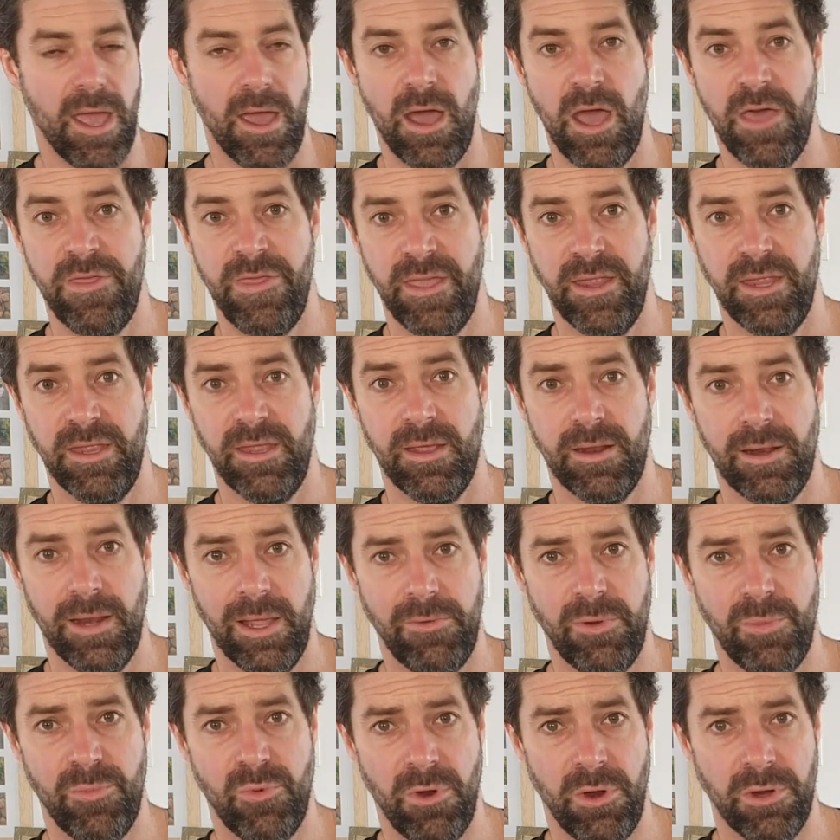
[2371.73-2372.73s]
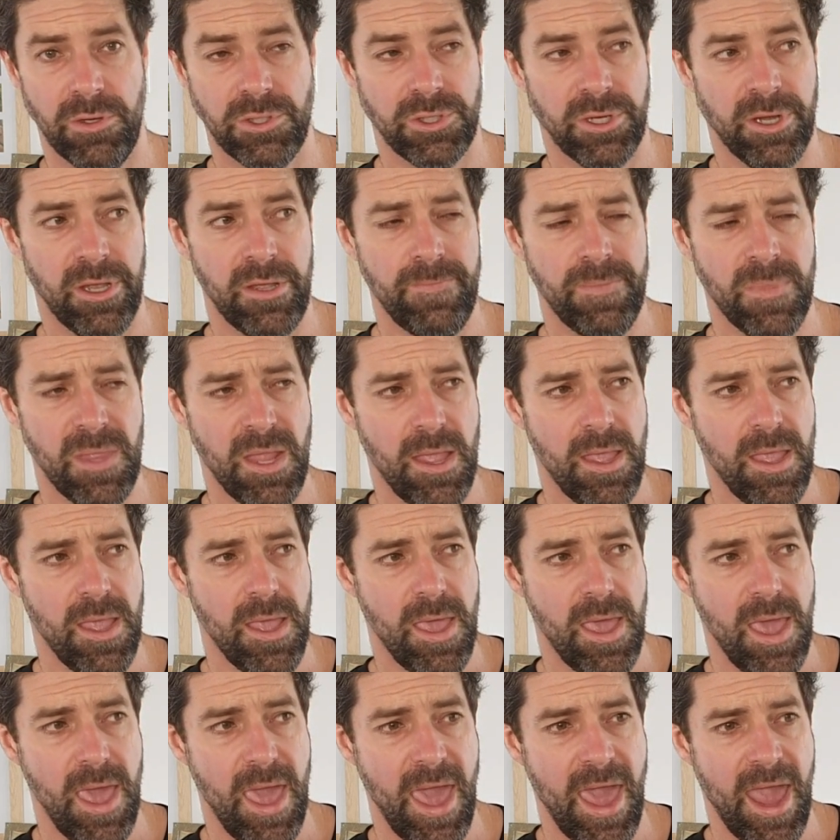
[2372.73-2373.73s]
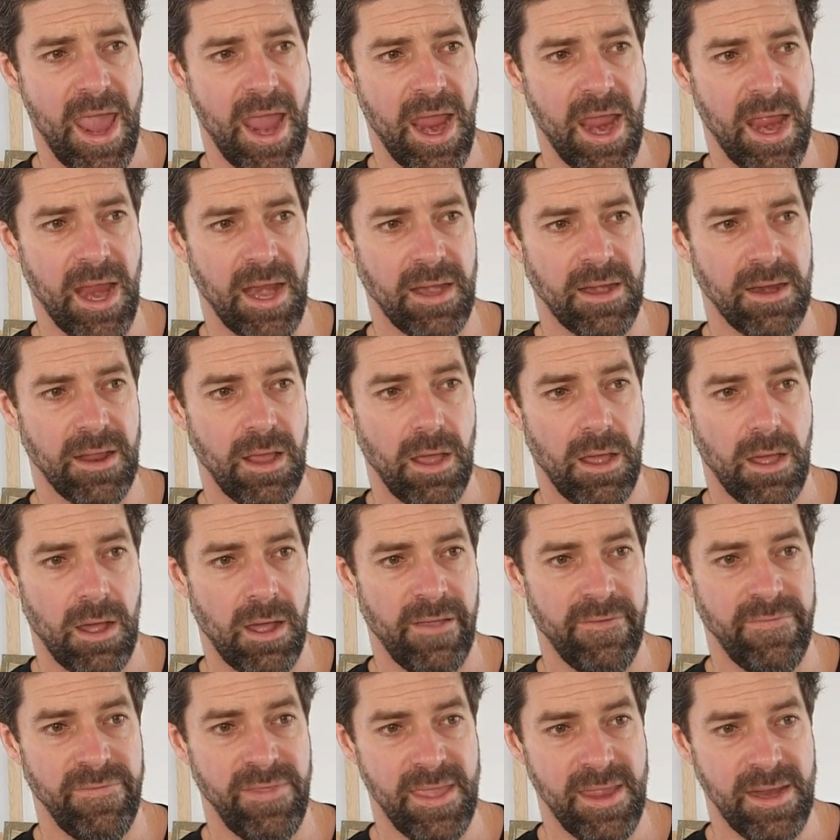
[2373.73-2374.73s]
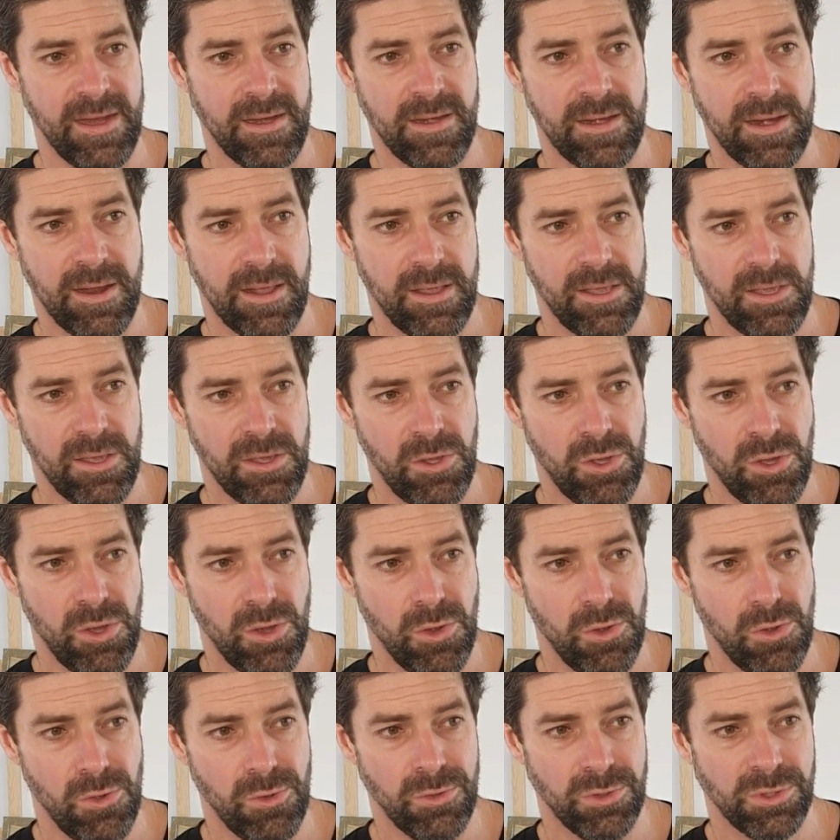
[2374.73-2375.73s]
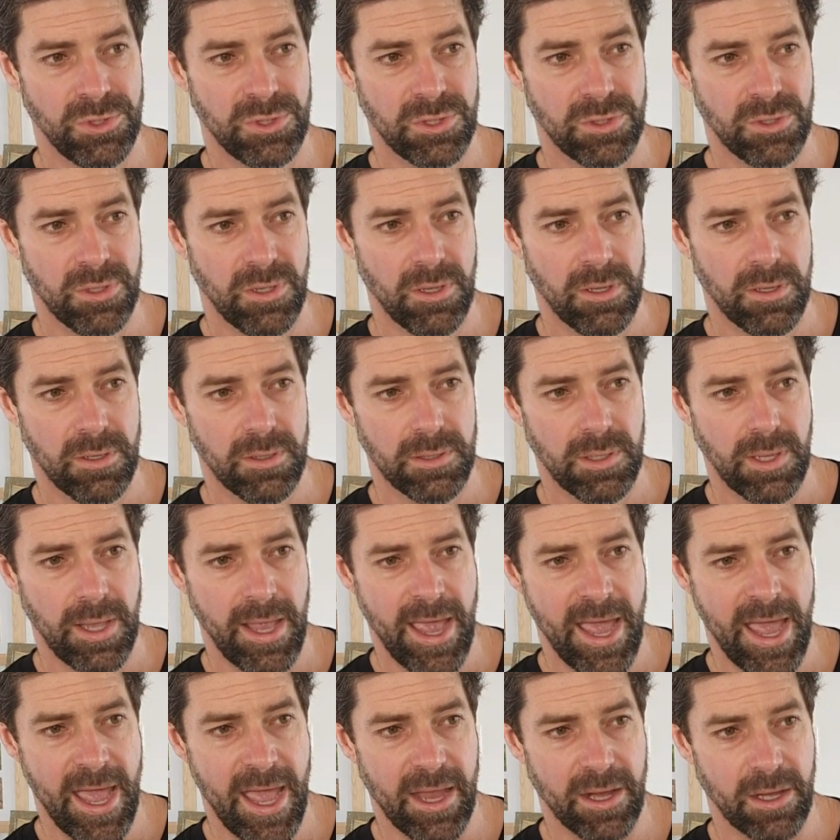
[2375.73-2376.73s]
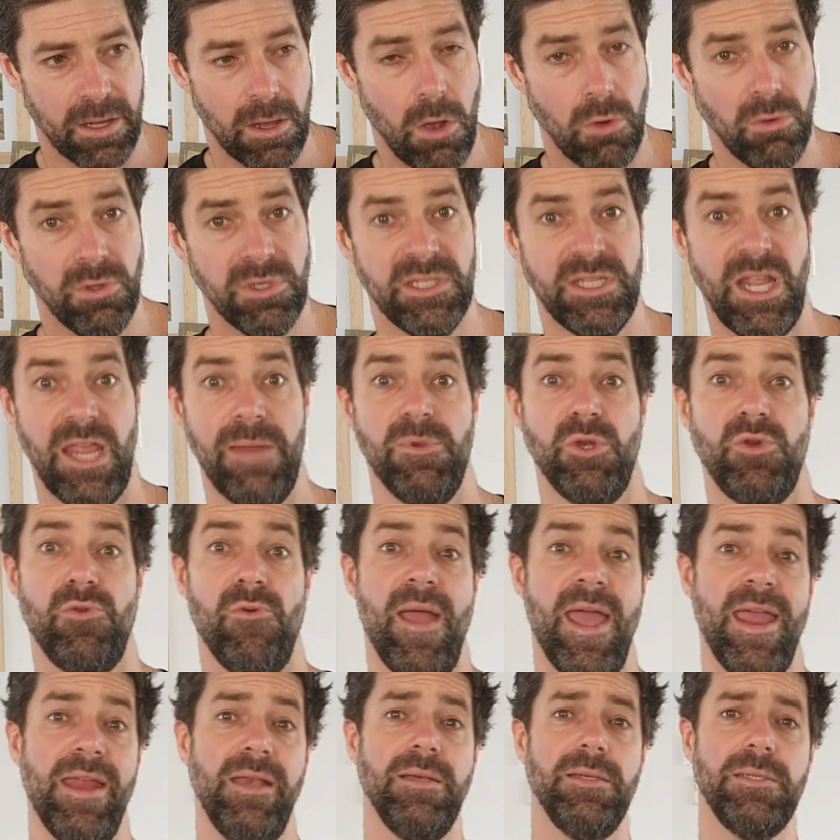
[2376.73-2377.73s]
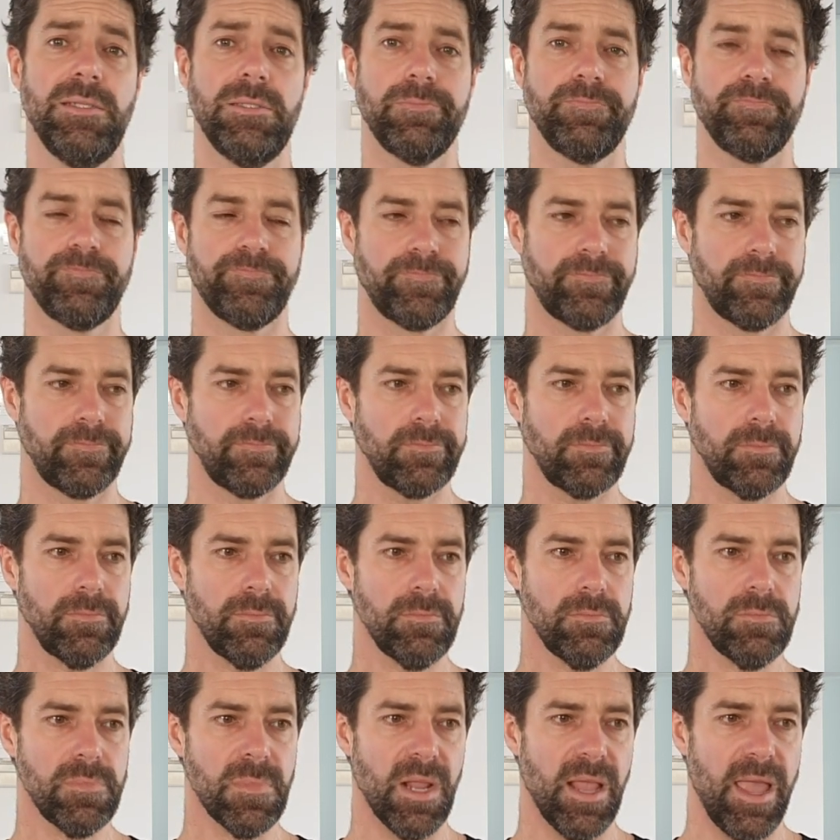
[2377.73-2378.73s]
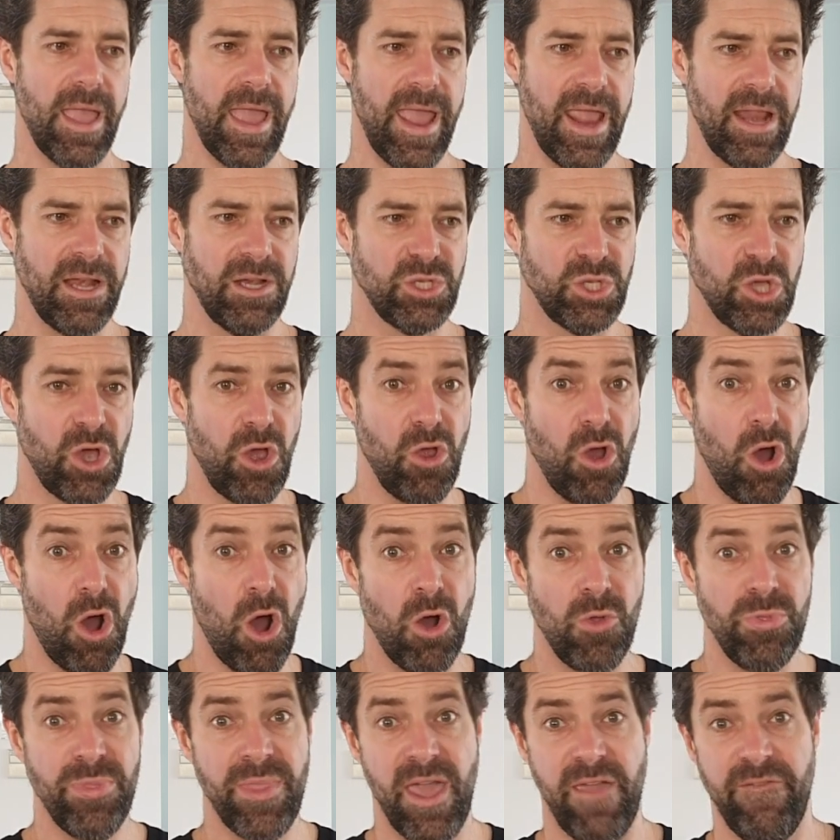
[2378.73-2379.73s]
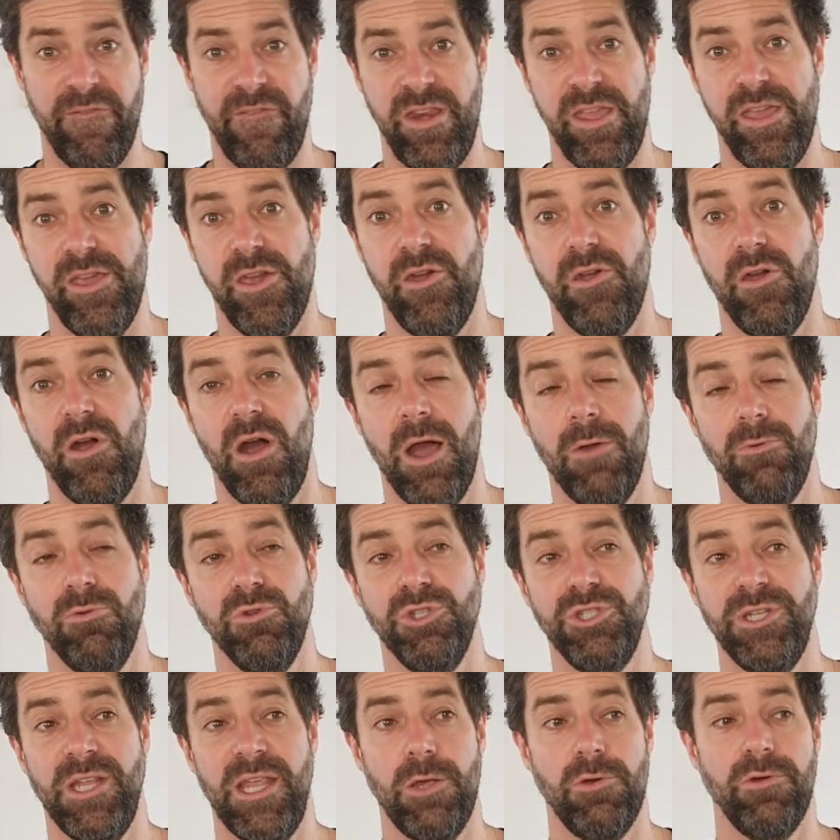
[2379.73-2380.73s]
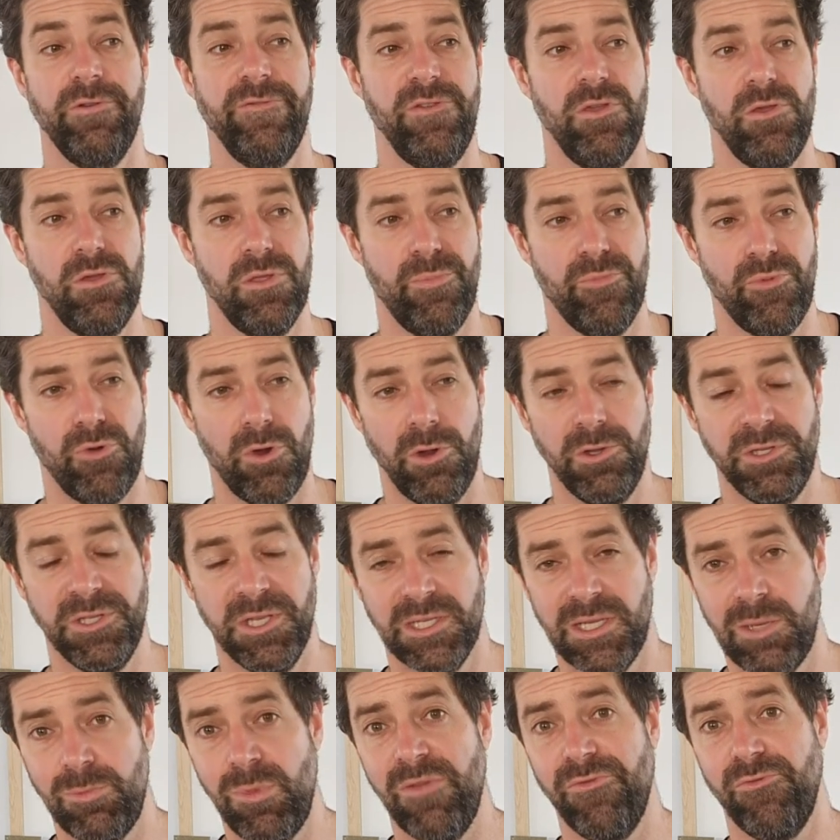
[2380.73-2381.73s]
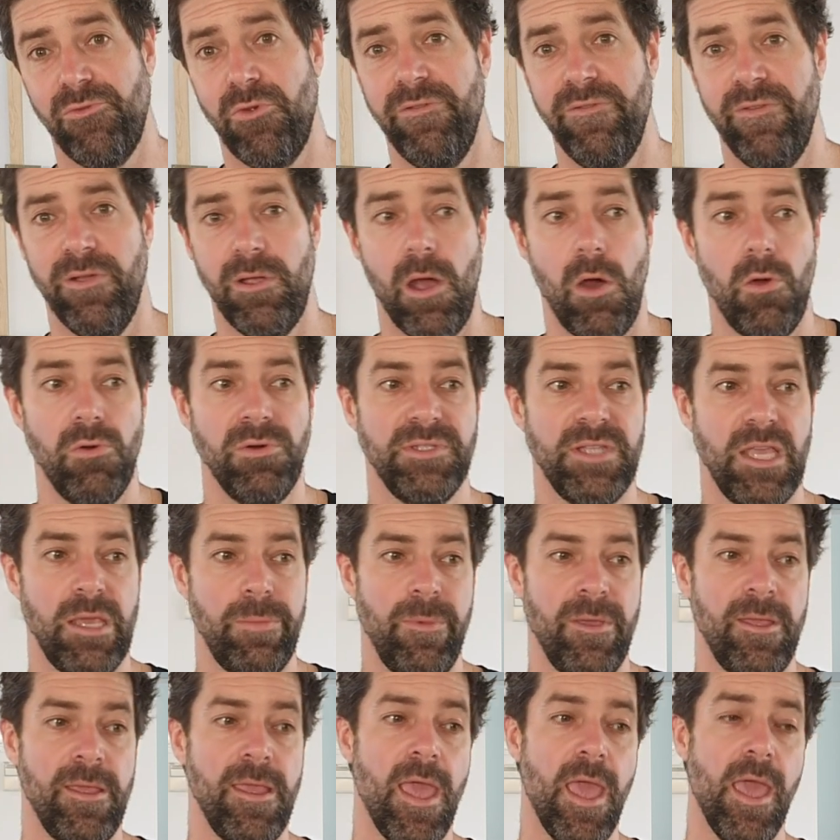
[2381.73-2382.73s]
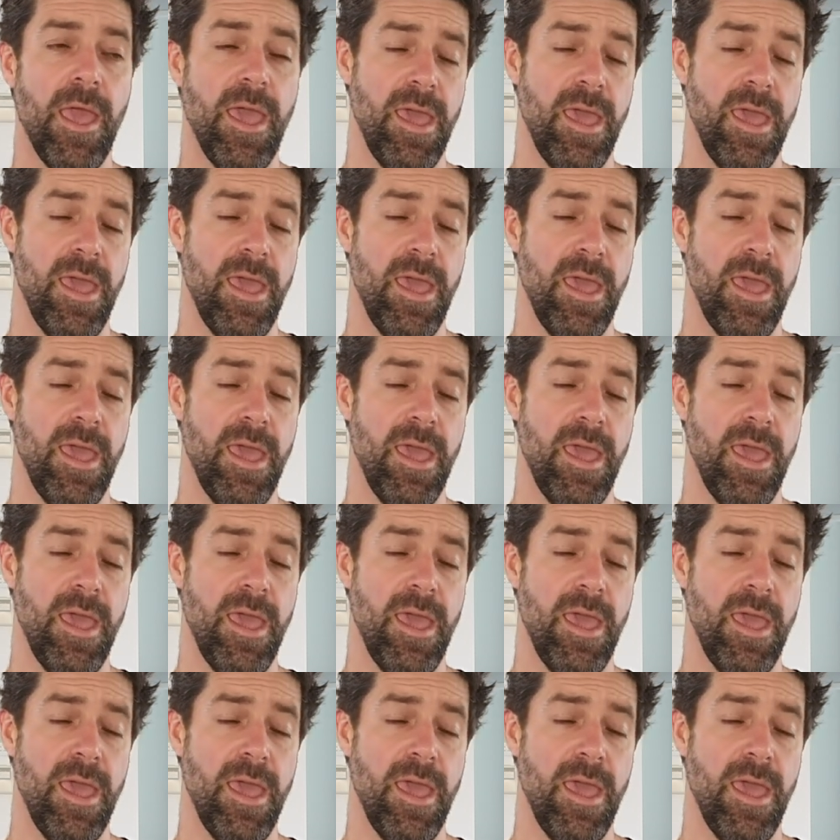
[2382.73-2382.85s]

I think liquid brewing sugar, and I then used cold steeped grains. And so on that video, I will share with you the process I went through for cold steeping.